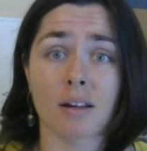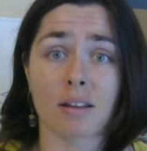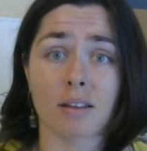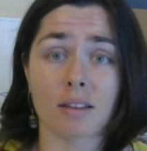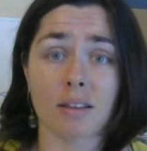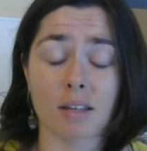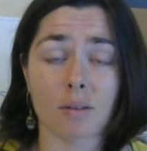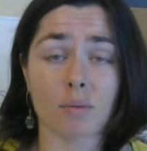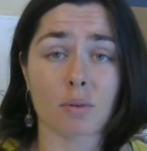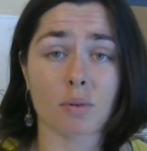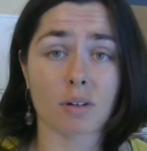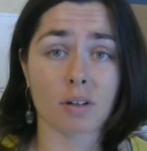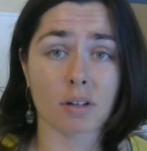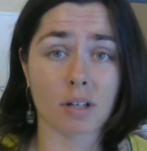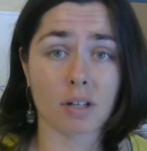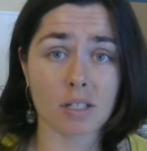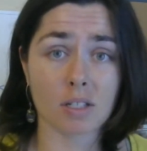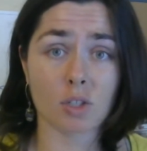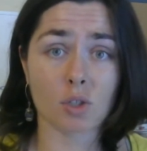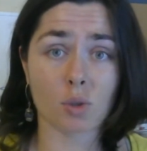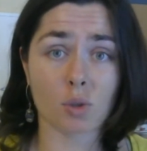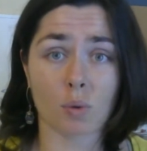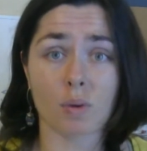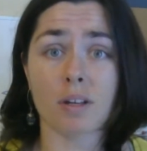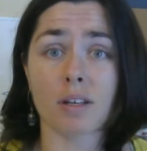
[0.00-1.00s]
They were
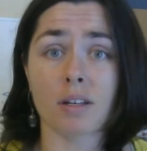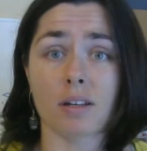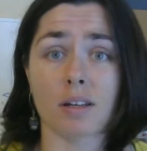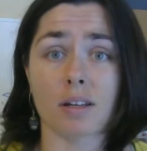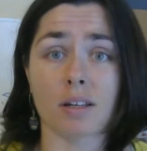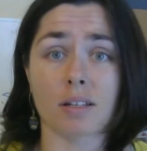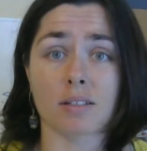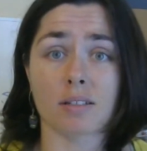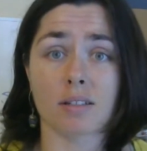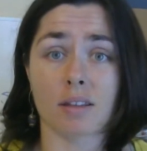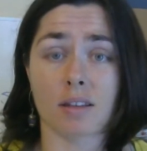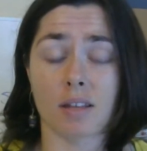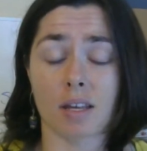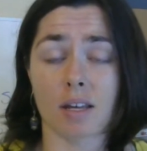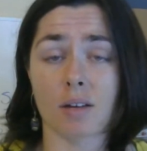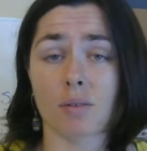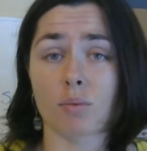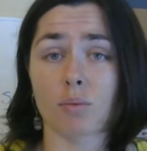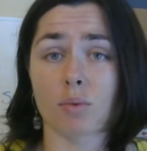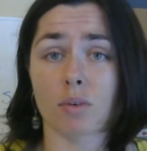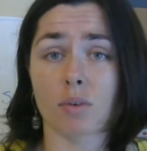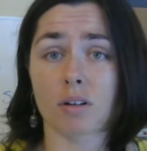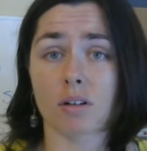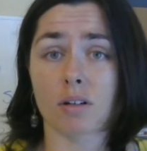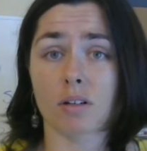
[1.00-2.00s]
enjoying it. They
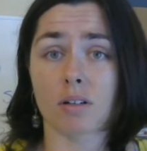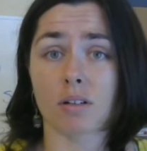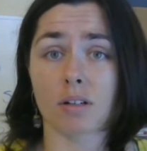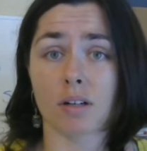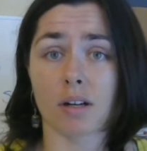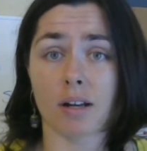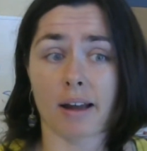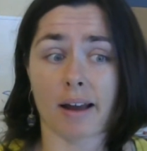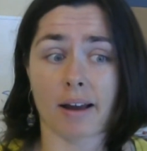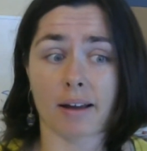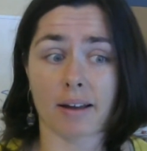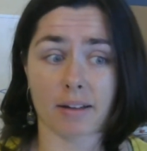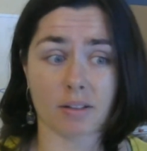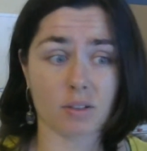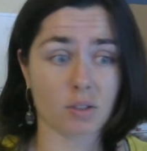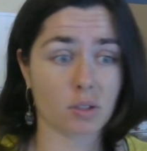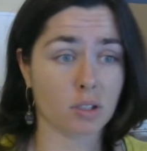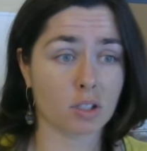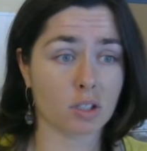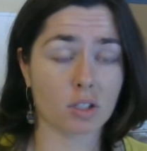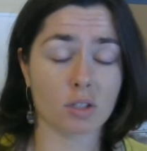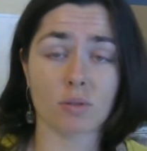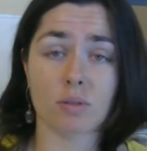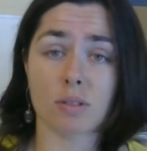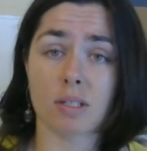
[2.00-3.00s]
were
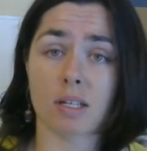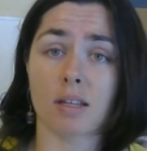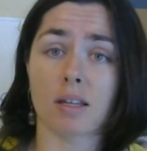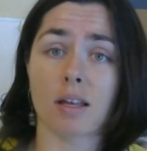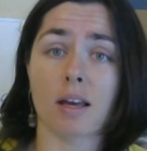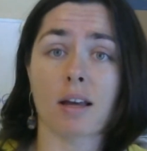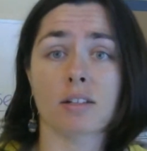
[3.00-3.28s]
actually using the